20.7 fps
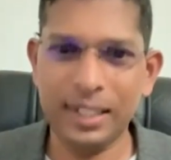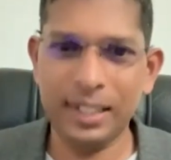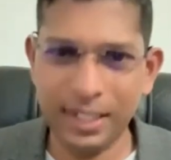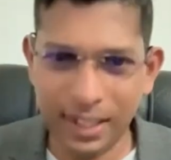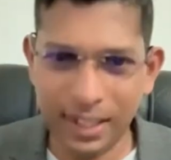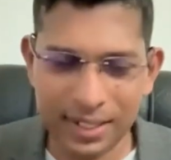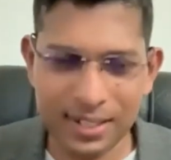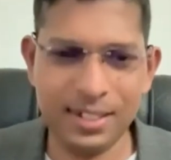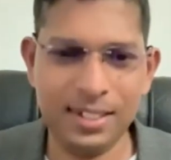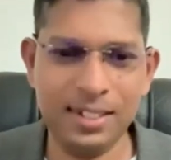
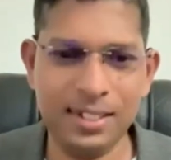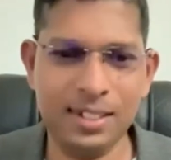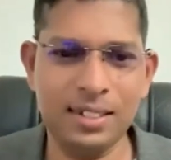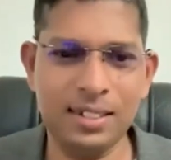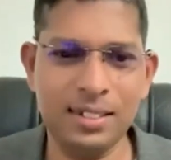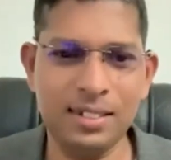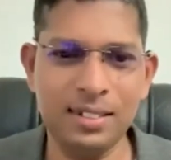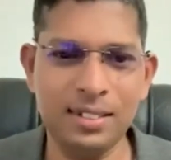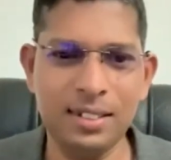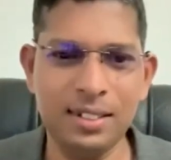
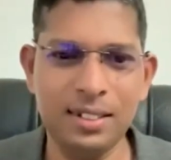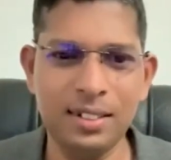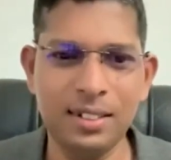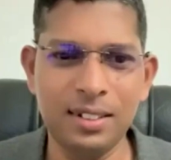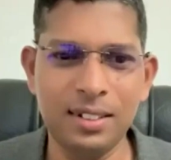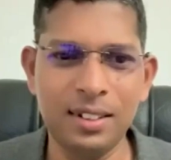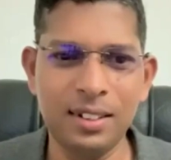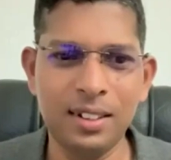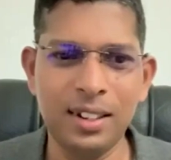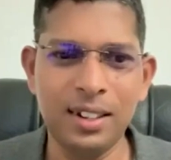His
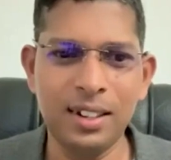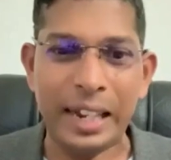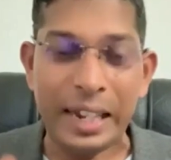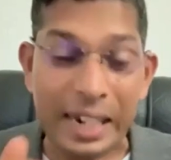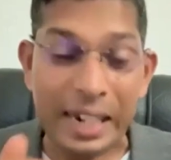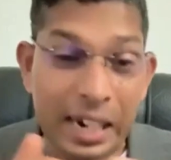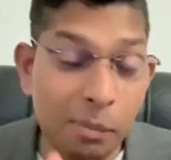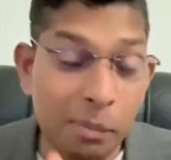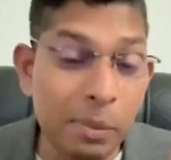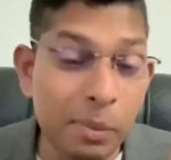
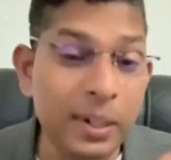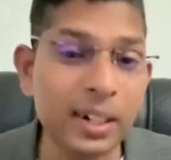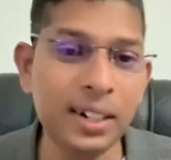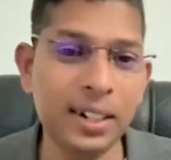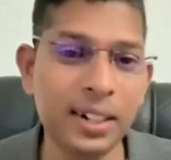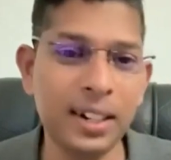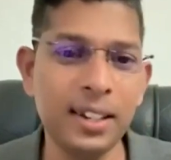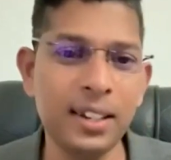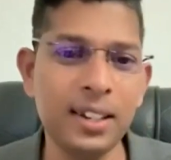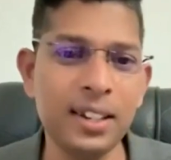
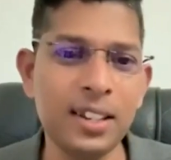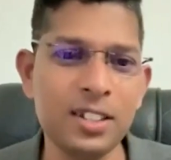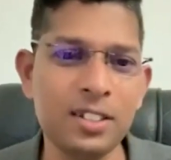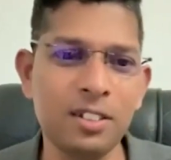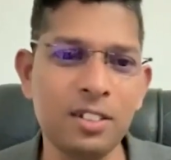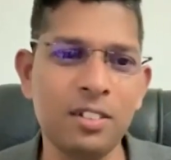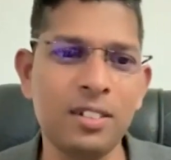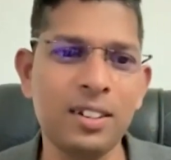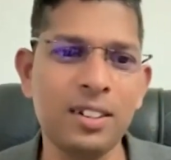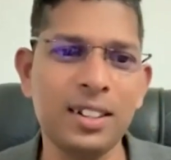inabilities
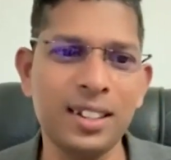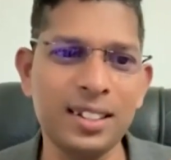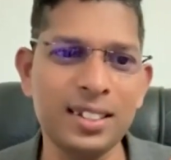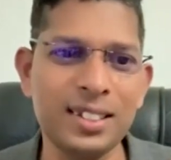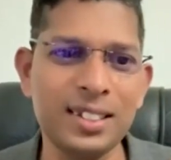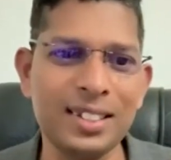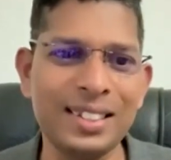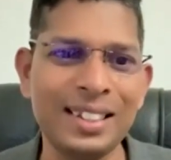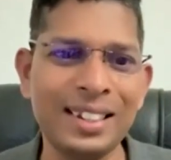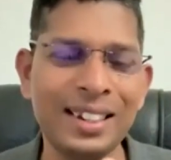or
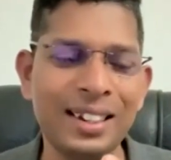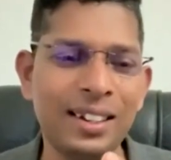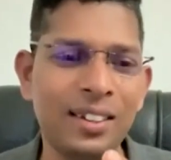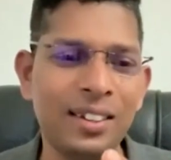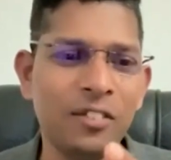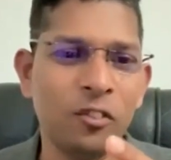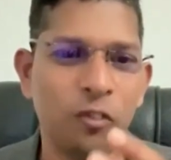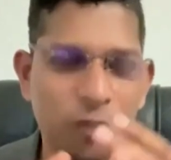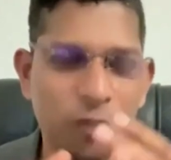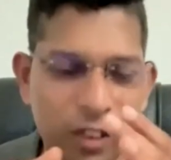his
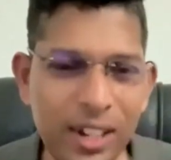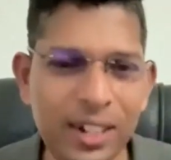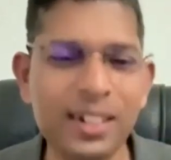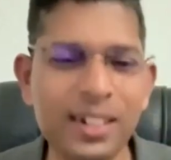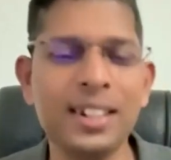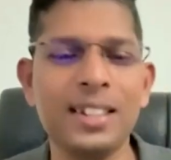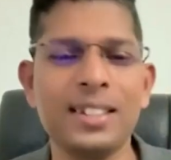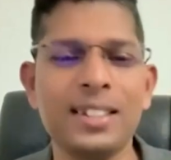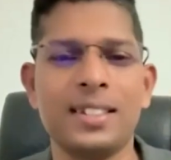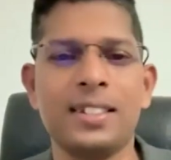
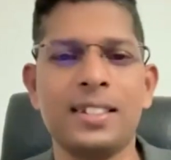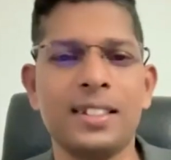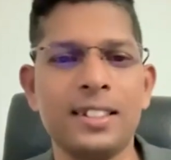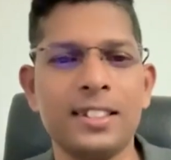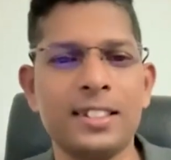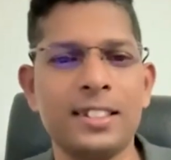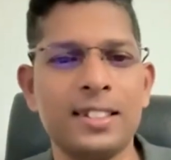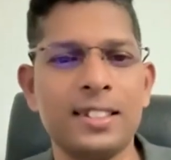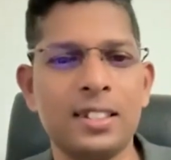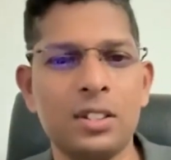
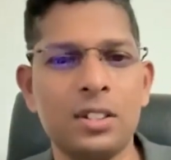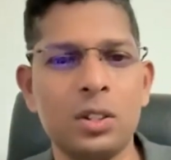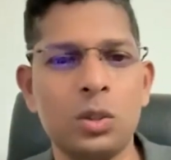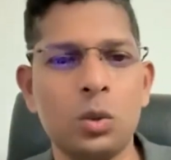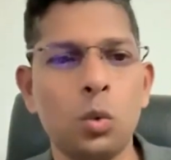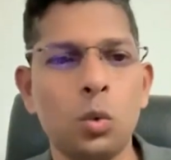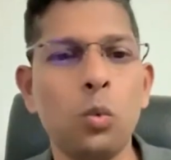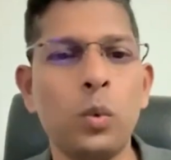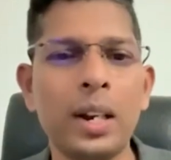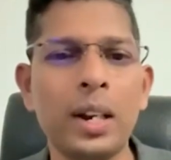
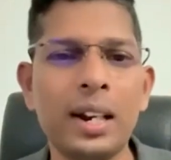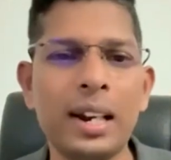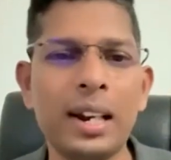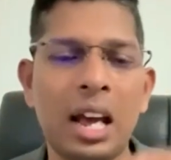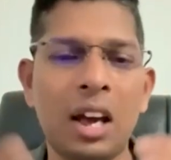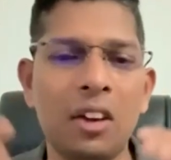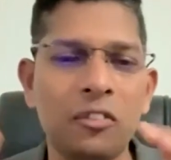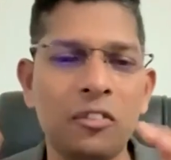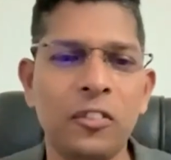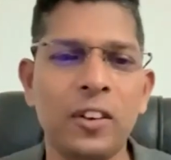weaknesses will
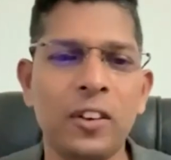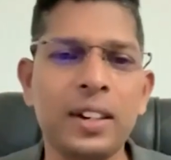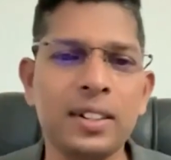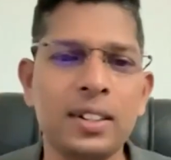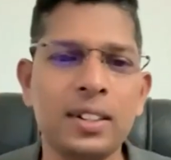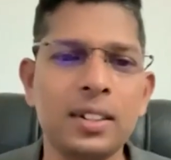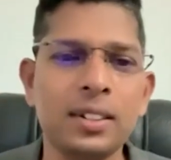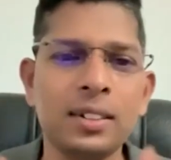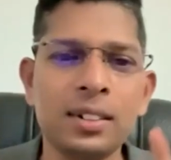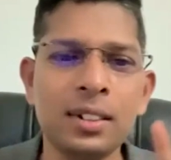
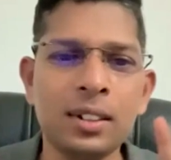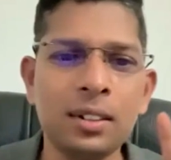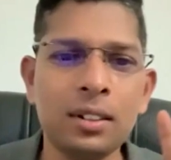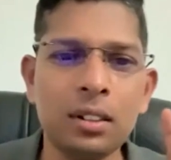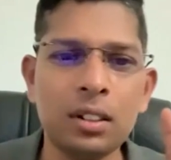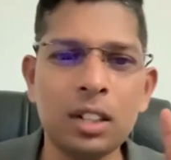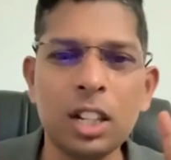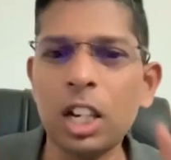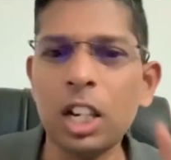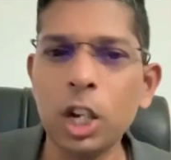affect
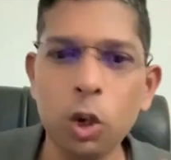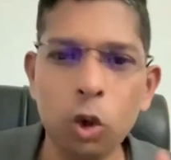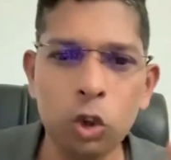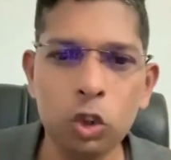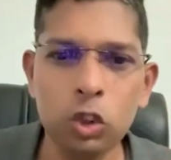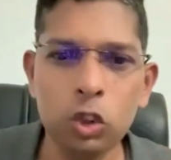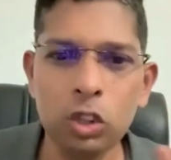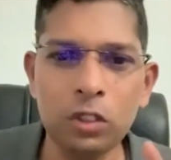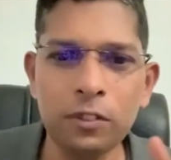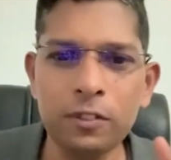the
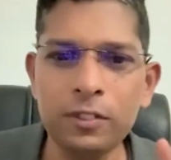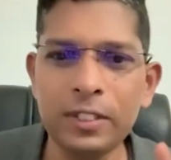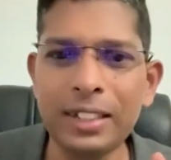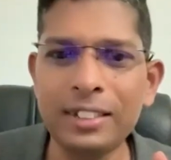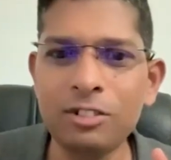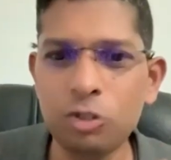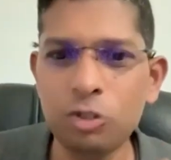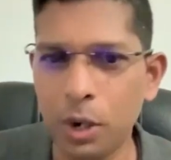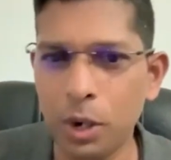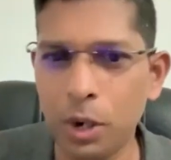growth of
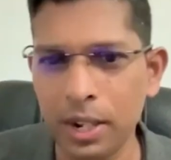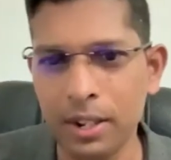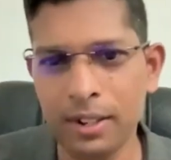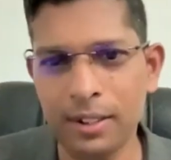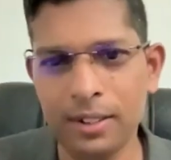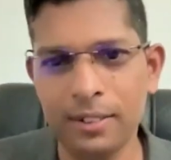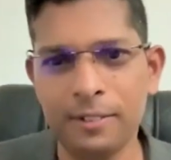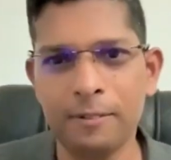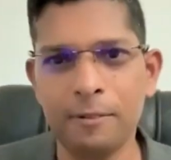the tree.